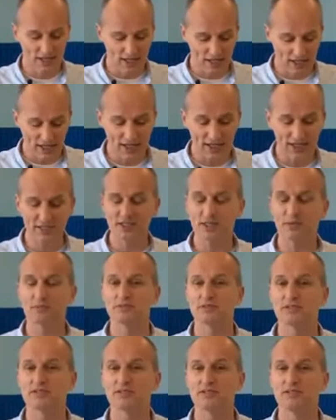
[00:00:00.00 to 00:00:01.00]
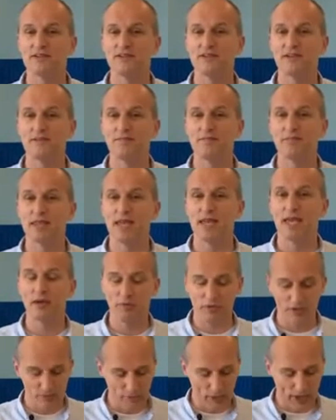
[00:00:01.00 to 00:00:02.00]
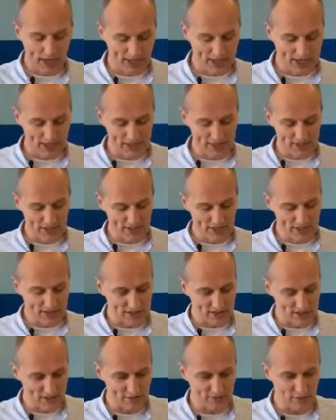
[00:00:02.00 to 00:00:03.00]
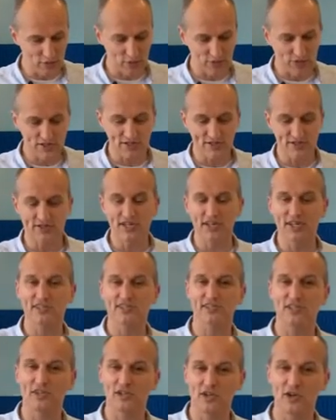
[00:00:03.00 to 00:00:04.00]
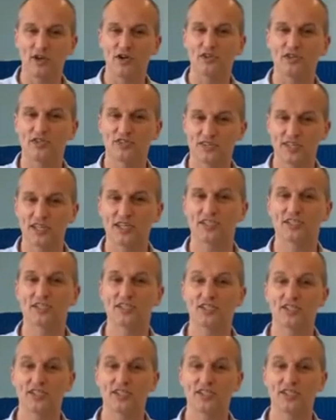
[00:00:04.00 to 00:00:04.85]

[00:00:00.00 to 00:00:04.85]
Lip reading: in Egypt. It was back in Genesis 46 that God said to